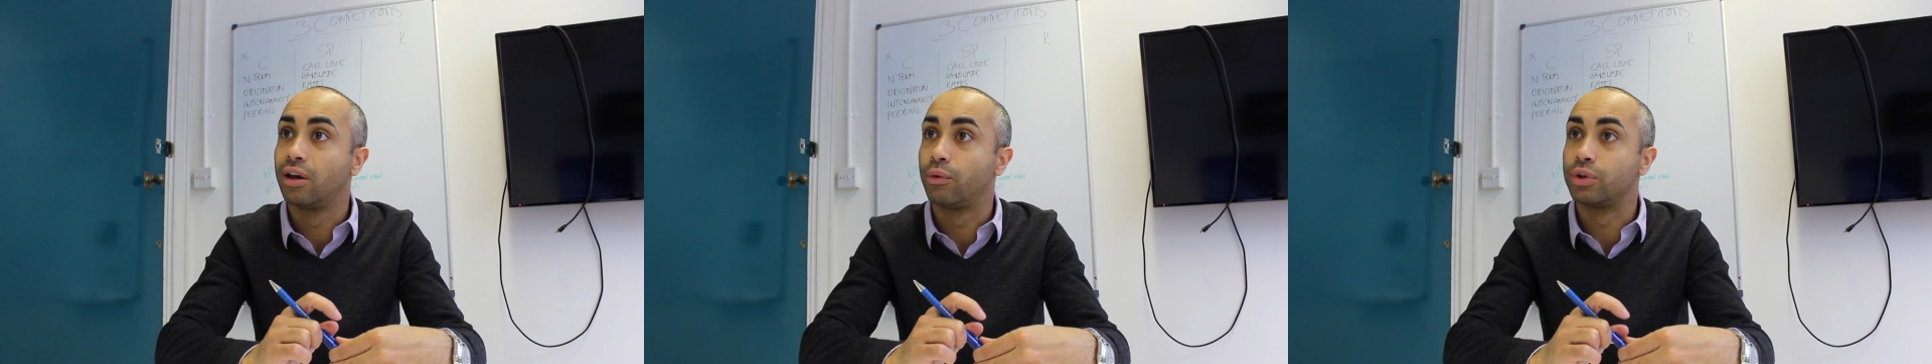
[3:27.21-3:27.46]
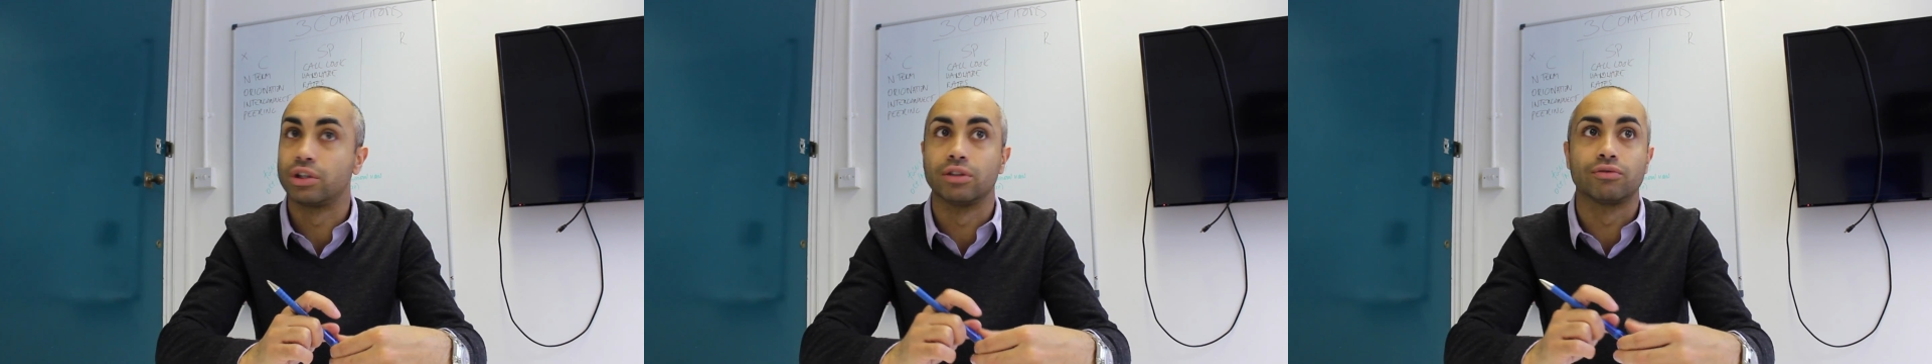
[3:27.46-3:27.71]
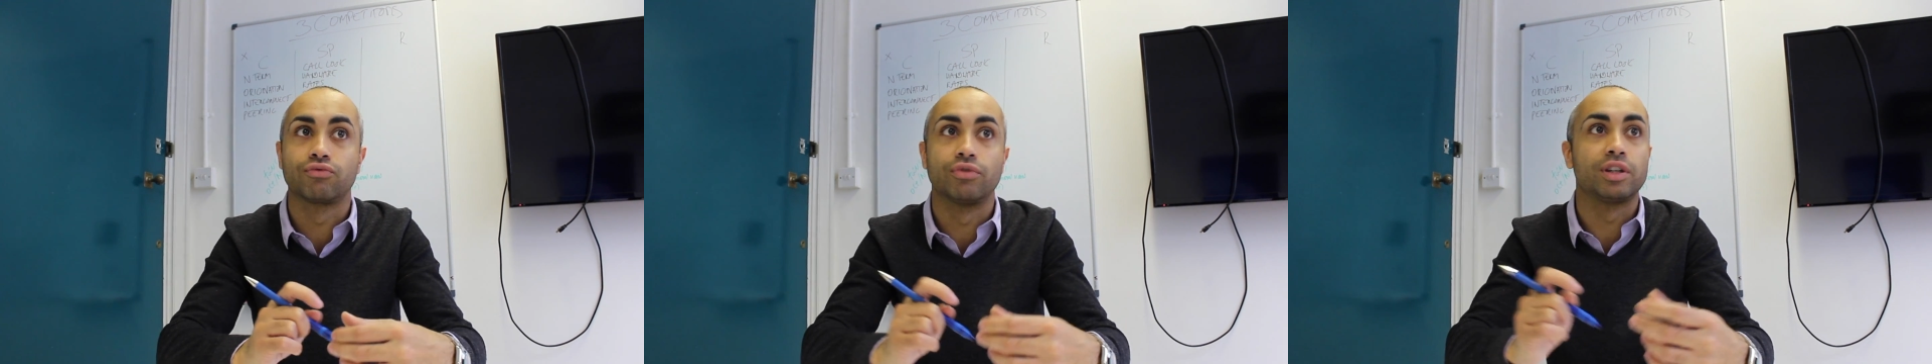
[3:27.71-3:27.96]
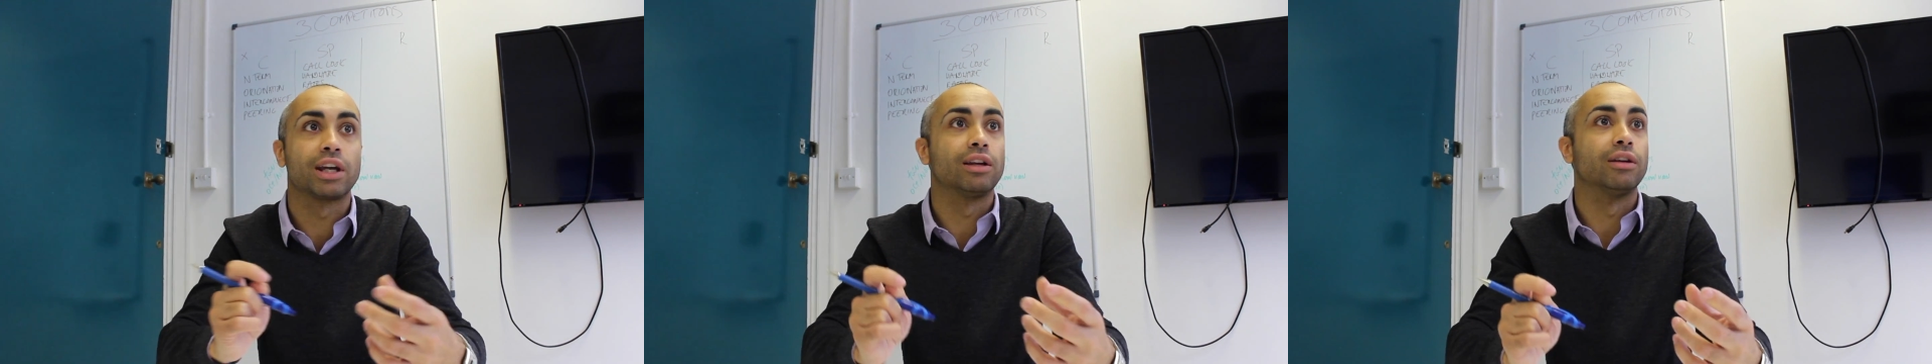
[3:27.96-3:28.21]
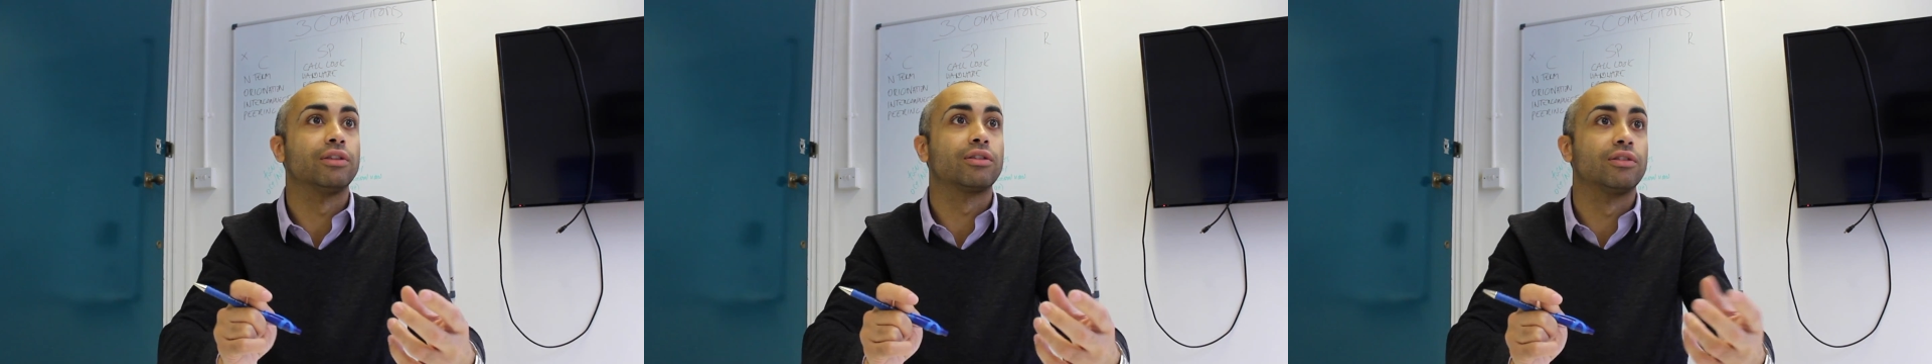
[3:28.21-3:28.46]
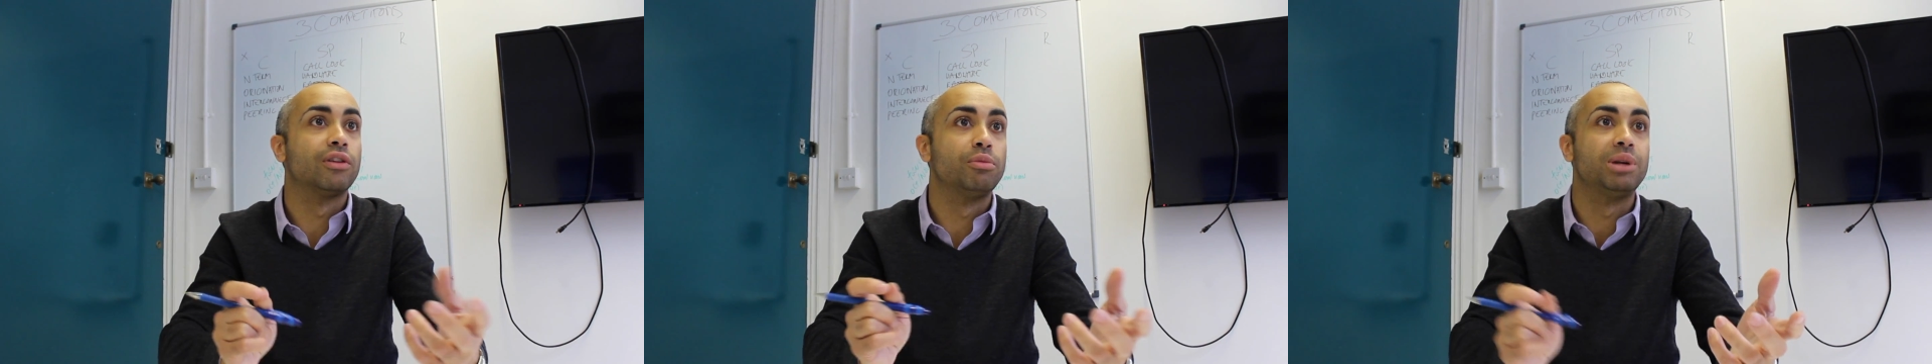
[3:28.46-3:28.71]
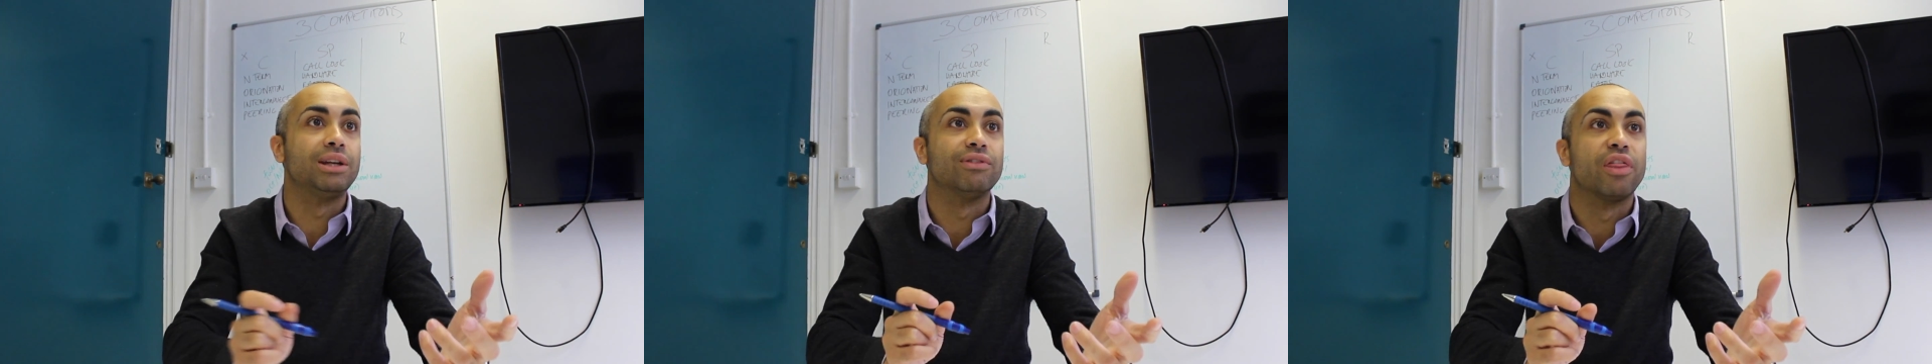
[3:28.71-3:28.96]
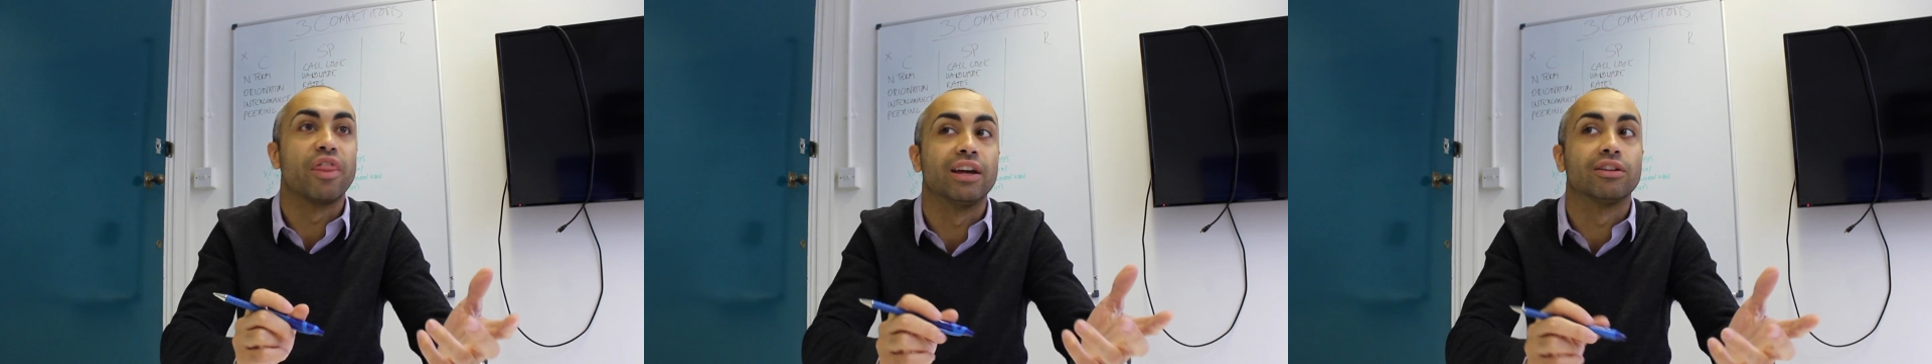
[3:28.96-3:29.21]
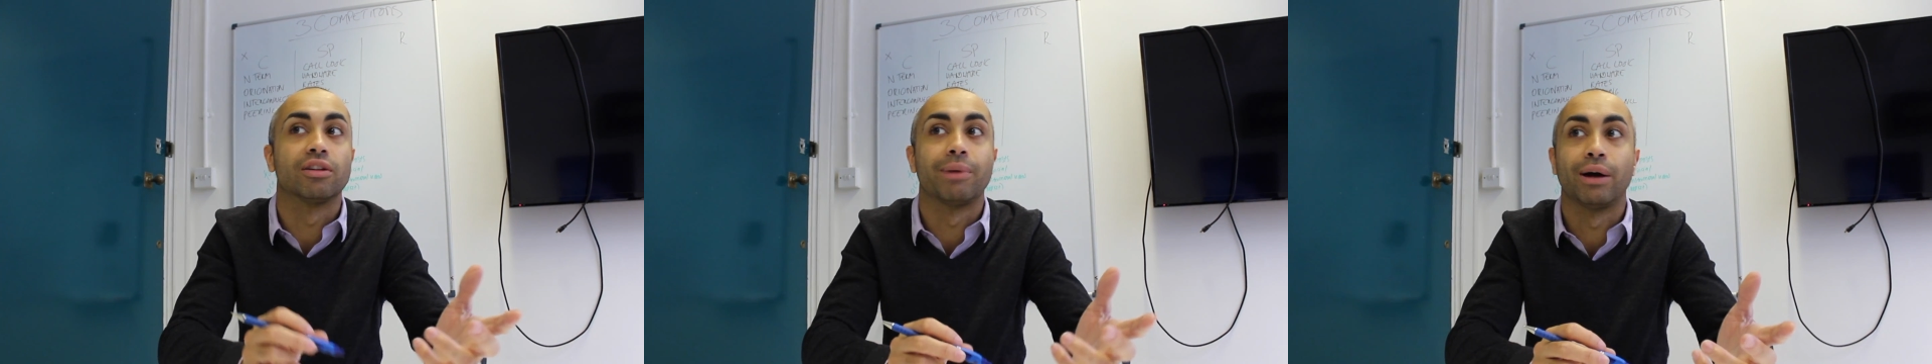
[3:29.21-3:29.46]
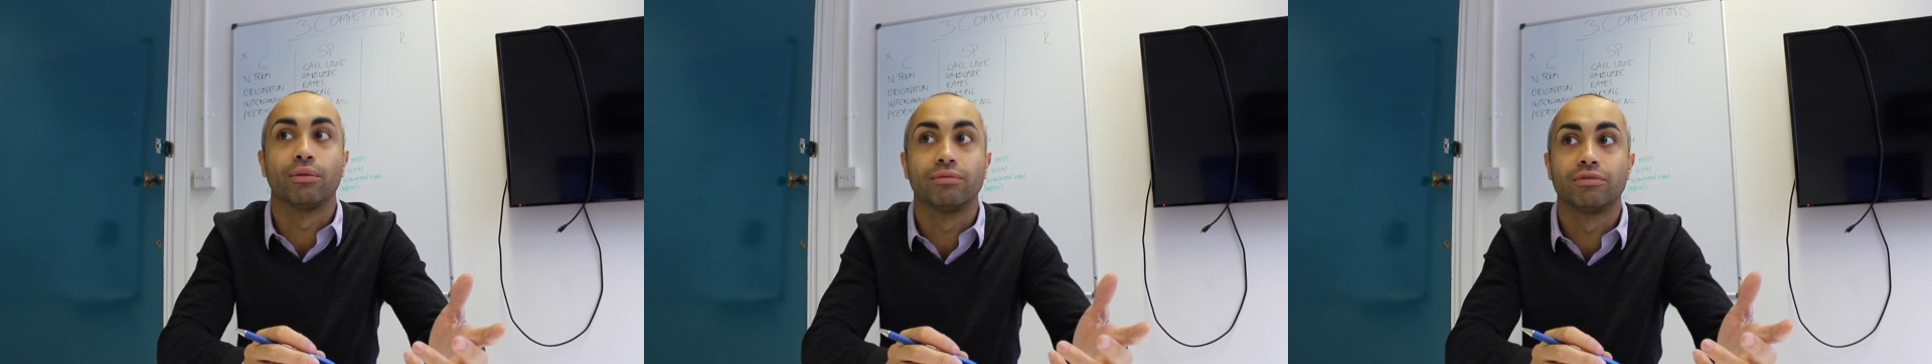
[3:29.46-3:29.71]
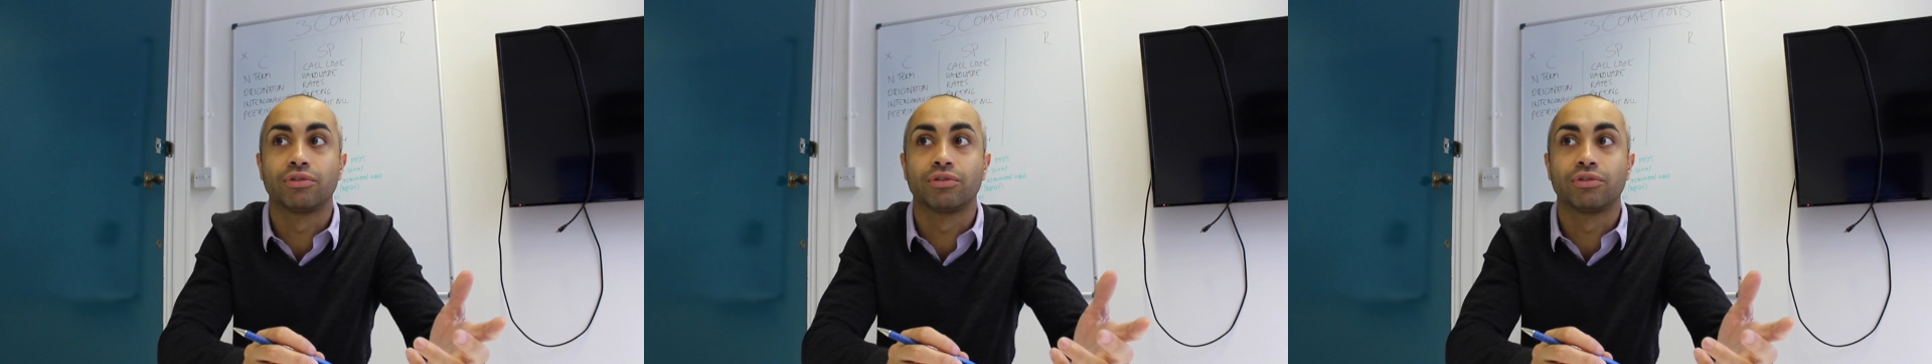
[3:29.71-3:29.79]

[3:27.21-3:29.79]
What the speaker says: which is ridiculous because nobody even thinks about